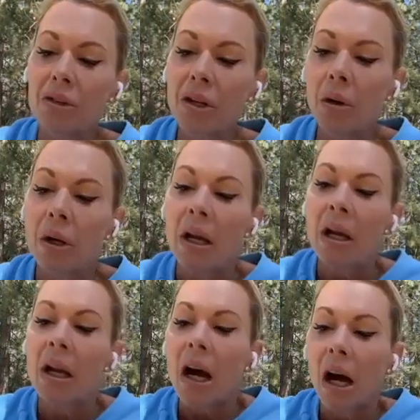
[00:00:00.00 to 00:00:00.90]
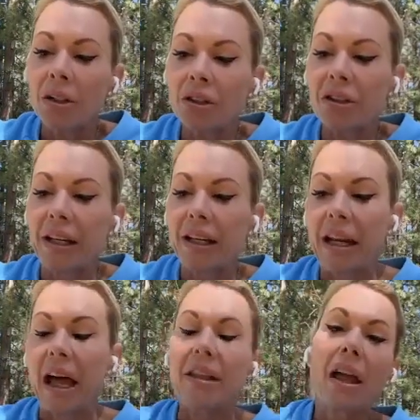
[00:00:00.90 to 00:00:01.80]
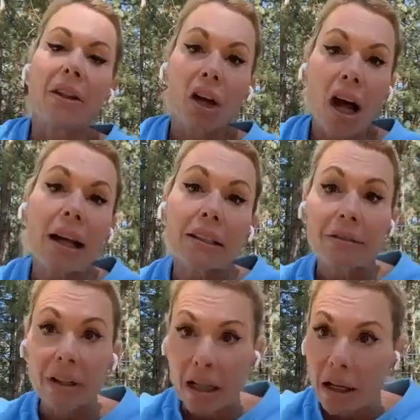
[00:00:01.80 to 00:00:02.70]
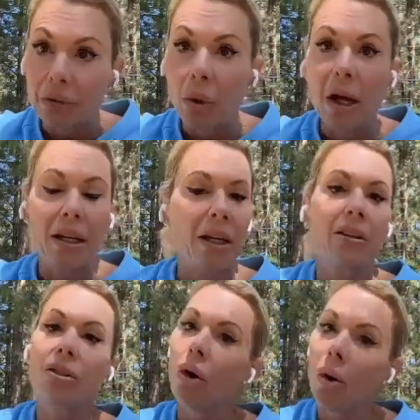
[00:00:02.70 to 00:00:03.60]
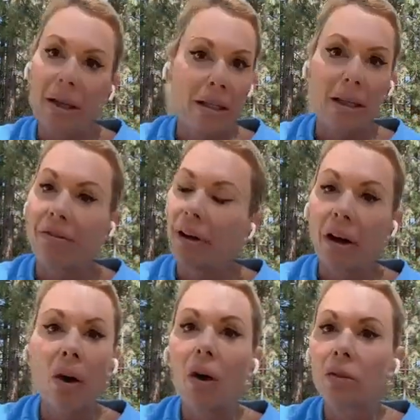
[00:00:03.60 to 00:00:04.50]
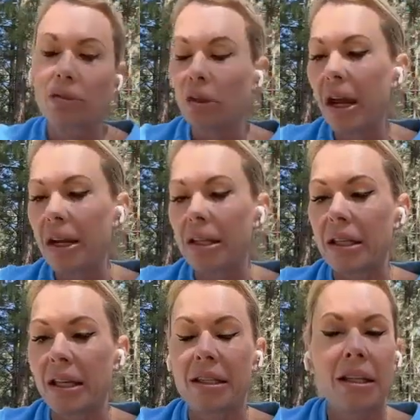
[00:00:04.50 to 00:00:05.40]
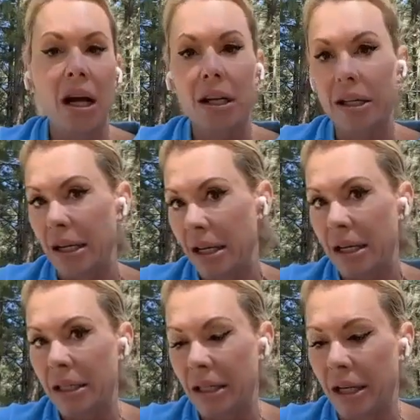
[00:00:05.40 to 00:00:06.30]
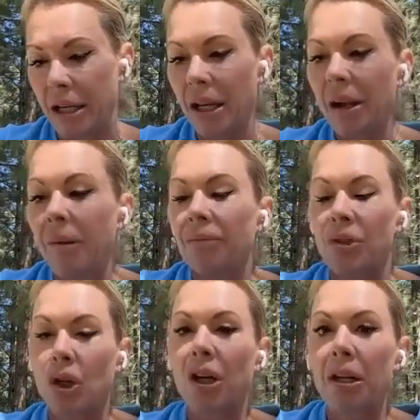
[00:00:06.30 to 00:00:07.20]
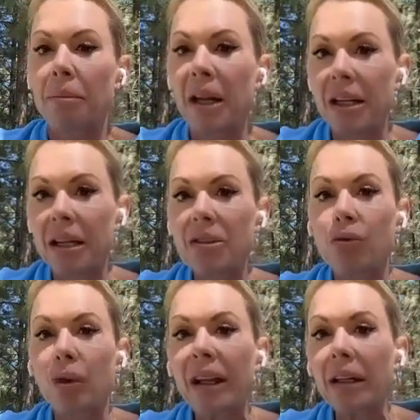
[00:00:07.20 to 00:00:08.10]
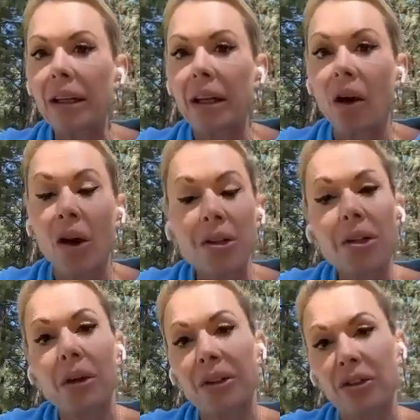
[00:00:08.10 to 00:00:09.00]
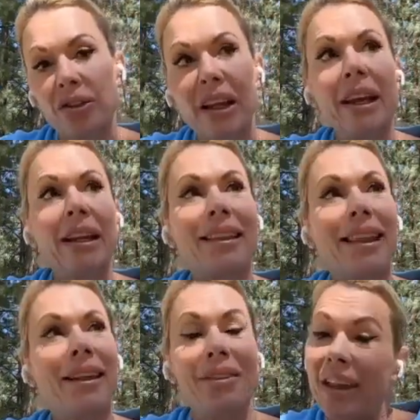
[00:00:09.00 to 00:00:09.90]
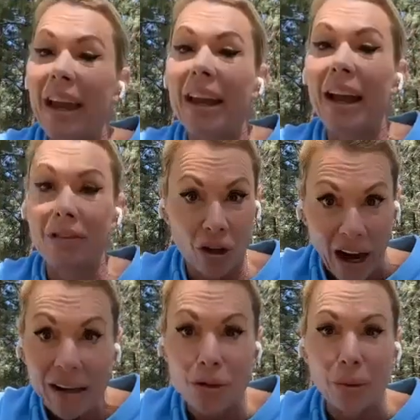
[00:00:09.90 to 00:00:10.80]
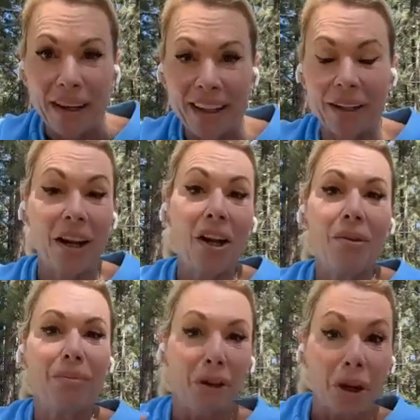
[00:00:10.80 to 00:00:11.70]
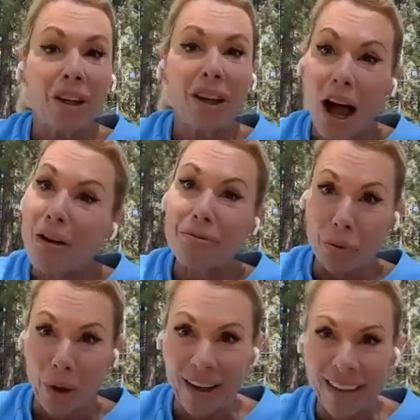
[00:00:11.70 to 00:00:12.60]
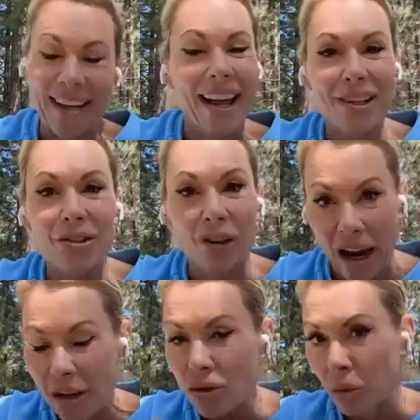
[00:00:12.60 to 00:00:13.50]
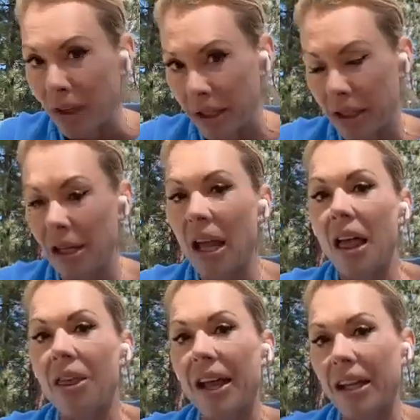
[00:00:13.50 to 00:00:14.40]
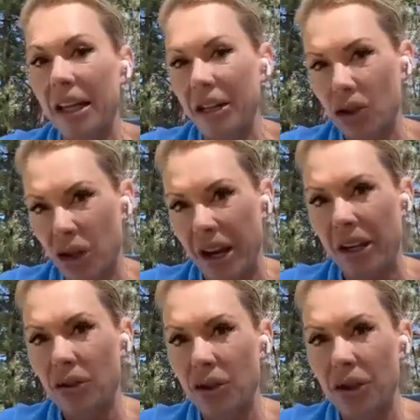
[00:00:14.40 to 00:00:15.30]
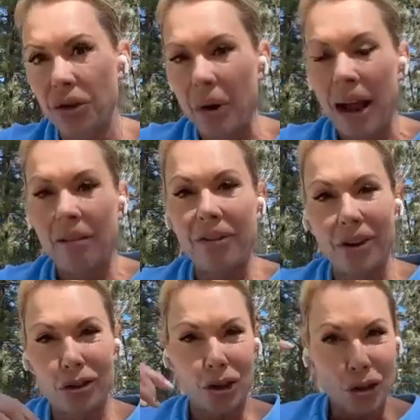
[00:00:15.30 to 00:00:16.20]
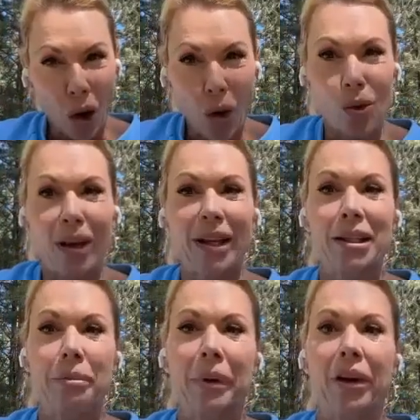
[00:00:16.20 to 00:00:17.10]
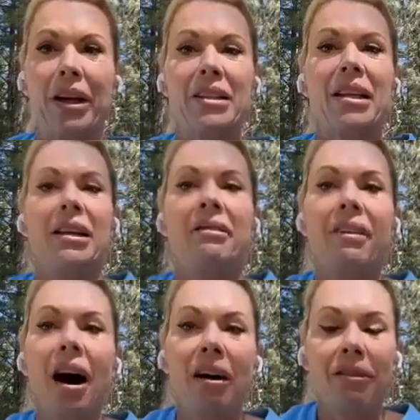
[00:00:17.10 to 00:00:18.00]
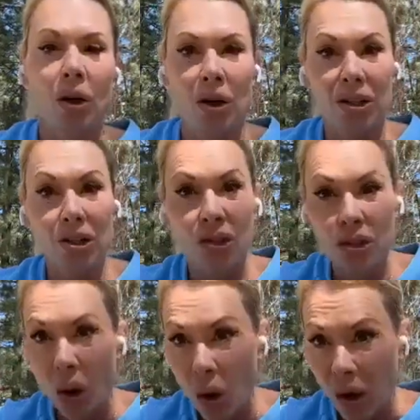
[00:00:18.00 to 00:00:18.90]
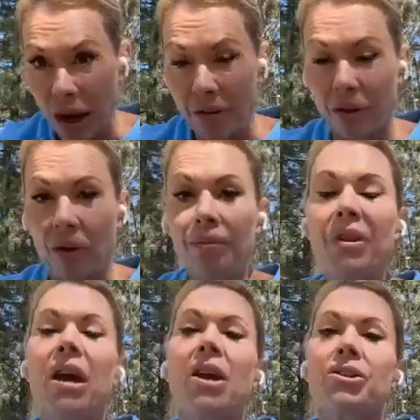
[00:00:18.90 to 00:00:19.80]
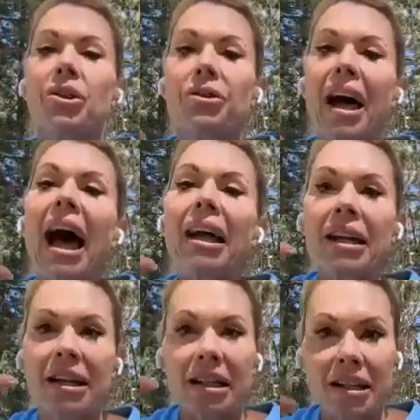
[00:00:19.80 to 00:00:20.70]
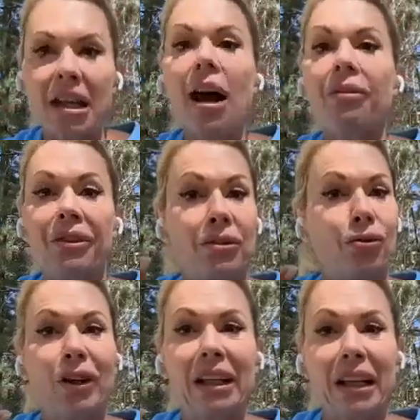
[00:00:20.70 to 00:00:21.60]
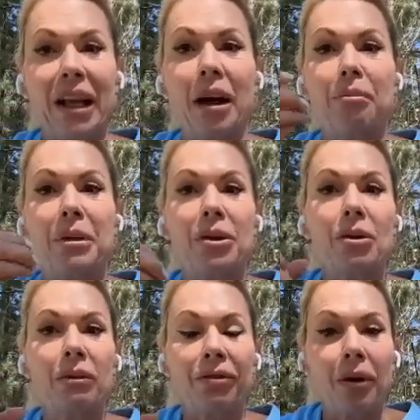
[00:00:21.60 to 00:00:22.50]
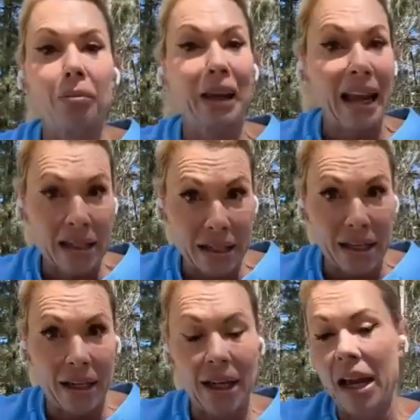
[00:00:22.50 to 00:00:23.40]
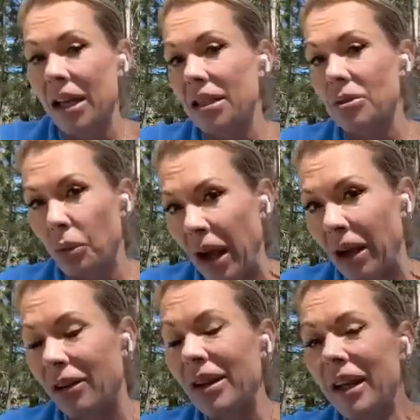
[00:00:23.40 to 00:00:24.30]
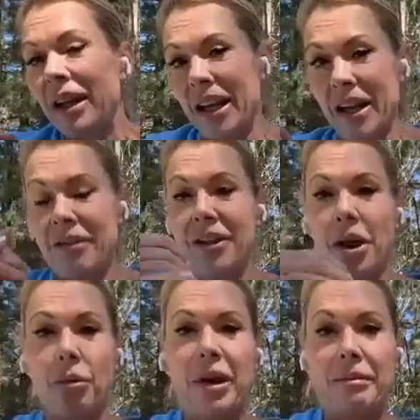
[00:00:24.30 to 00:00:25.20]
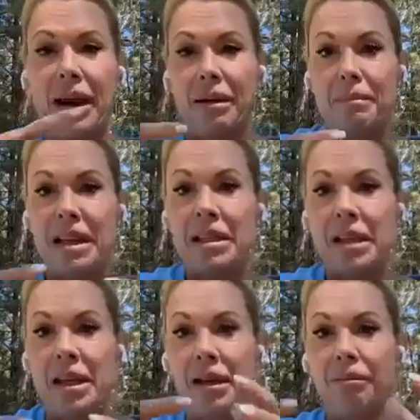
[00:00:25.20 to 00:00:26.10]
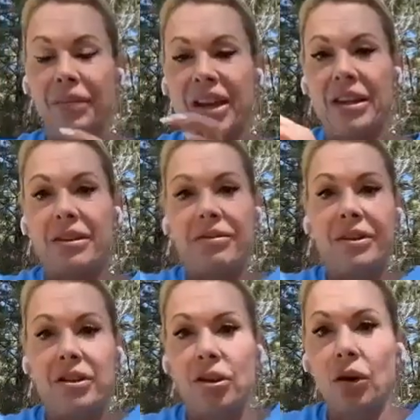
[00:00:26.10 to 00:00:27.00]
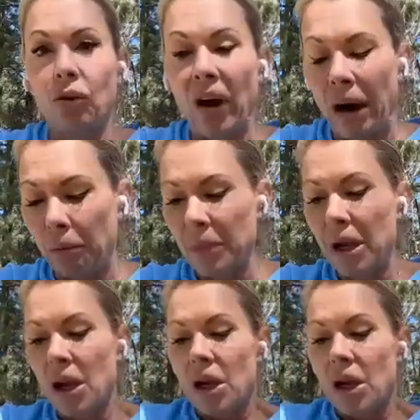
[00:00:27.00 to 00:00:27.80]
So understanding that. Now, the loss of a loved one is always difficult, right? It's not an easy journey, but it is really also understanding that they have graduated. Your loved one has graduated. They get a chance to have their soul experience and evolve on a soul level. So that in itself is really a beautiful blessing as well, even though we may miss them in the physical realm.